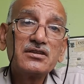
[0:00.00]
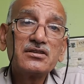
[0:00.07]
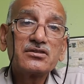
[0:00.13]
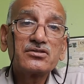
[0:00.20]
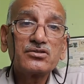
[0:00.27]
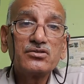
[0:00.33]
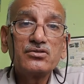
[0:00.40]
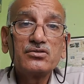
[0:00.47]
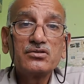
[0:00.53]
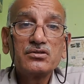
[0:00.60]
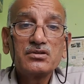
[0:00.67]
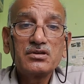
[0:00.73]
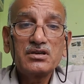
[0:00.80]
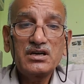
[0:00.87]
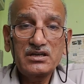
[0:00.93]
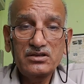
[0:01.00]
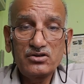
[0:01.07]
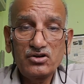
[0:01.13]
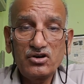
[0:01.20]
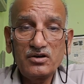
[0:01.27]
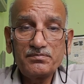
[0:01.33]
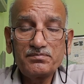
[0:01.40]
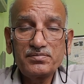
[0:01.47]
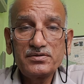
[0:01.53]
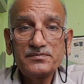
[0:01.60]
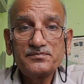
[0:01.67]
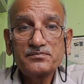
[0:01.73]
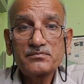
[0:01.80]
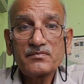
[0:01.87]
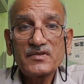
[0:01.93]
So I hope
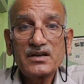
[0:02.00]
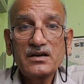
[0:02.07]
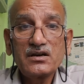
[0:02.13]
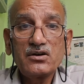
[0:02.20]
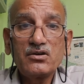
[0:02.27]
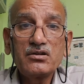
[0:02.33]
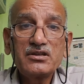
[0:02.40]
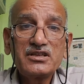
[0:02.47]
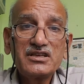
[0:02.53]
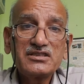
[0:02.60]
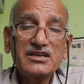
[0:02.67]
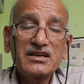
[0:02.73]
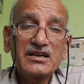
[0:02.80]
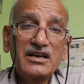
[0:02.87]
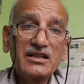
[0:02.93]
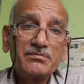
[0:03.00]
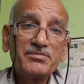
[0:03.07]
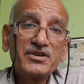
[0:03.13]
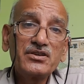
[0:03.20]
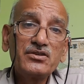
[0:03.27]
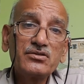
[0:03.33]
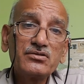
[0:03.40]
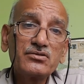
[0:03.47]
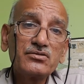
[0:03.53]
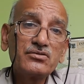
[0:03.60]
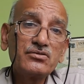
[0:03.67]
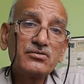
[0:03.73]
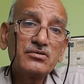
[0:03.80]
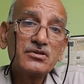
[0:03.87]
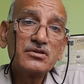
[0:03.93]
all these are helping you
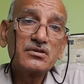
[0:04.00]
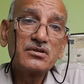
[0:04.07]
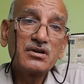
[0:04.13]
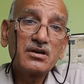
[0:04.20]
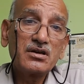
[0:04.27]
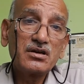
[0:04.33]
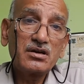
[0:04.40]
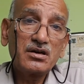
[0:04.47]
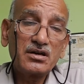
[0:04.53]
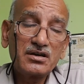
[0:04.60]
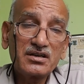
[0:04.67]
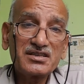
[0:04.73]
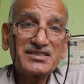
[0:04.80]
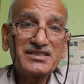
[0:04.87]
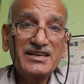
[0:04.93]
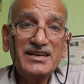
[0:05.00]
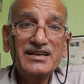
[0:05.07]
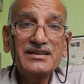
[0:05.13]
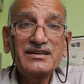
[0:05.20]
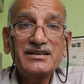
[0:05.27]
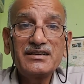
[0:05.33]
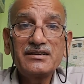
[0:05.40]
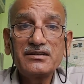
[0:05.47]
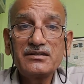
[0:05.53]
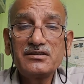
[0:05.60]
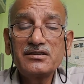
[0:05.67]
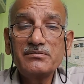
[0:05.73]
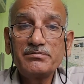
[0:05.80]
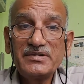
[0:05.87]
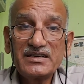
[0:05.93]
to understand and
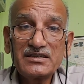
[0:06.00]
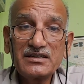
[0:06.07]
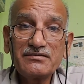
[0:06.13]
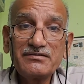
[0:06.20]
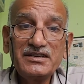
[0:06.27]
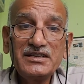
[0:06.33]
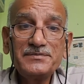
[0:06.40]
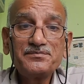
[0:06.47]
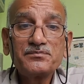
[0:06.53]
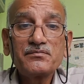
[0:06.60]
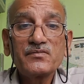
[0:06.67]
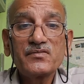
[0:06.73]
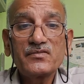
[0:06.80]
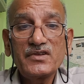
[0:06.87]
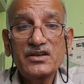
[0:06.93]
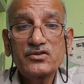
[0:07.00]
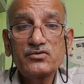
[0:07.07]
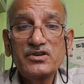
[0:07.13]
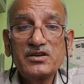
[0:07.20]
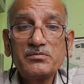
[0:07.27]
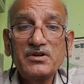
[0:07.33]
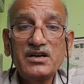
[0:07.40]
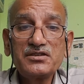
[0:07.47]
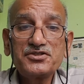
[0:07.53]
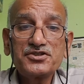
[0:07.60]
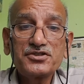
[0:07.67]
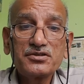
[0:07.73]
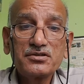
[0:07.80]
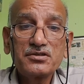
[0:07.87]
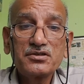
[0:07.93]
learn better way. Thank you very
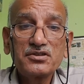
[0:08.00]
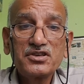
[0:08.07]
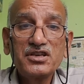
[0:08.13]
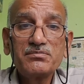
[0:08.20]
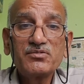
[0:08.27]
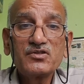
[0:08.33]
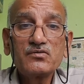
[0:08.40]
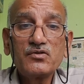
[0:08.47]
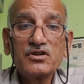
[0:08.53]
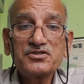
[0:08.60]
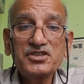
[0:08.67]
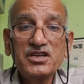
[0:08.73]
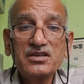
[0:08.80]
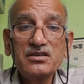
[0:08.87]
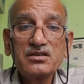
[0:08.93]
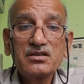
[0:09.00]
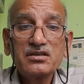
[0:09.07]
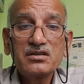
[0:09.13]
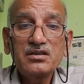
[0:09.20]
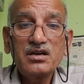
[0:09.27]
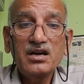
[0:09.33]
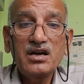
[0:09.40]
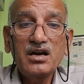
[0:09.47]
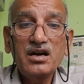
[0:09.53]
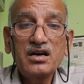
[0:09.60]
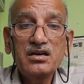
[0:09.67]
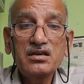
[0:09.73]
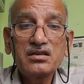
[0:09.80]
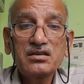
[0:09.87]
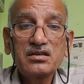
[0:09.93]
much. Keep on watching
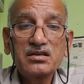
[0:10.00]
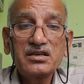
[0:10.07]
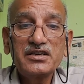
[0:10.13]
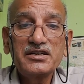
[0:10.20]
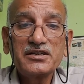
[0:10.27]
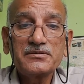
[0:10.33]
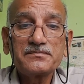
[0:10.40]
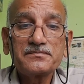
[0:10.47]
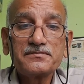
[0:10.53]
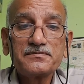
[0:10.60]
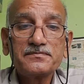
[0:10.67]
and reading.